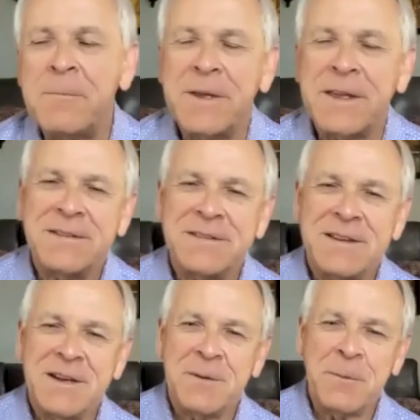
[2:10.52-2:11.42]
my
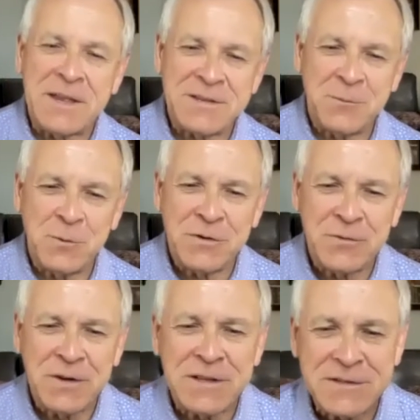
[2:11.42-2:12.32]
biggest uh, passion,
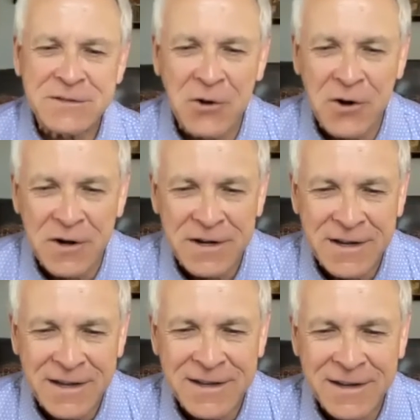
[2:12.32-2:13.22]
which really
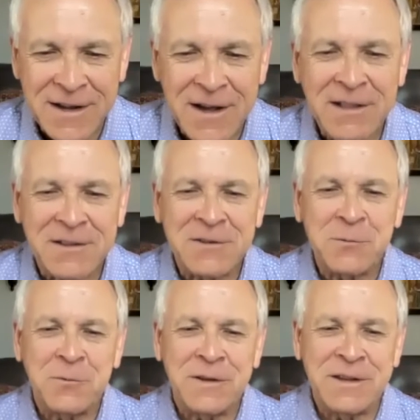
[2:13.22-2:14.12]
started in
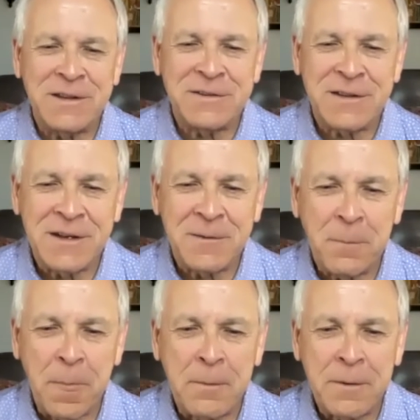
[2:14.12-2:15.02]
college, is
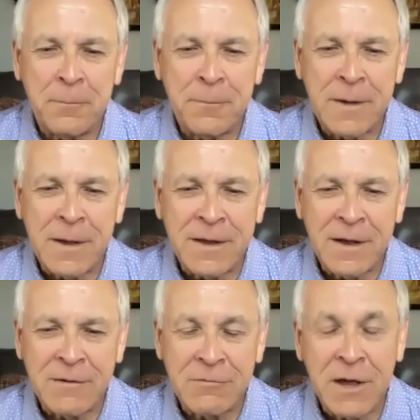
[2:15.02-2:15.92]
um, uh,
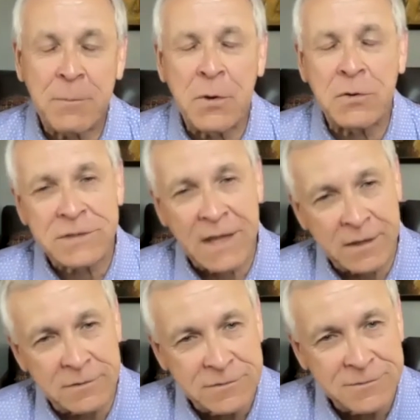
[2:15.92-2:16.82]
I ride
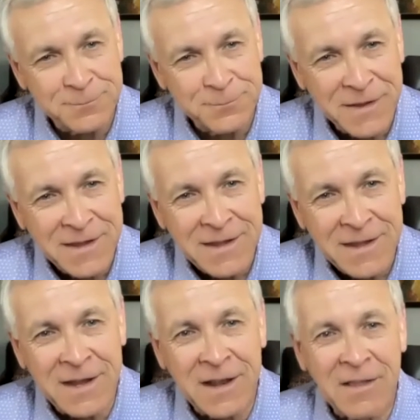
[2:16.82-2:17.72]
motorcycles.
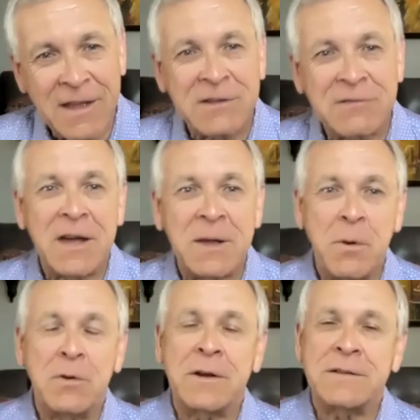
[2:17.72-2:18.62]
And I like to
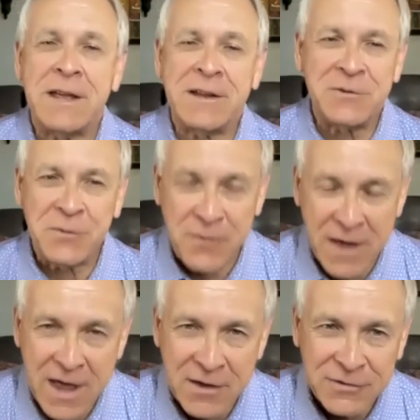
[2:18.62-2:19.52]
ride motorcycles
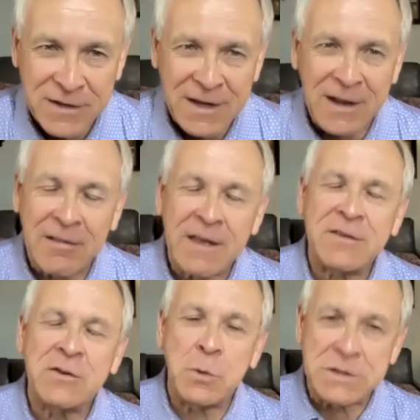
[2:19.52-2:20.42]
fast and I
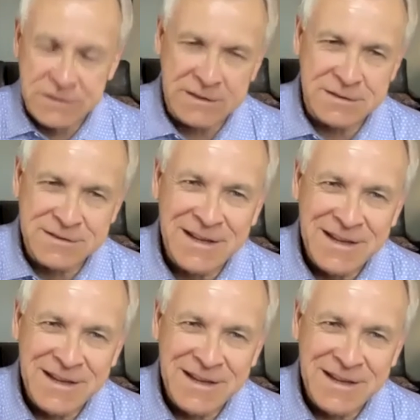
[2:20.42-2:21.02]
like twisties.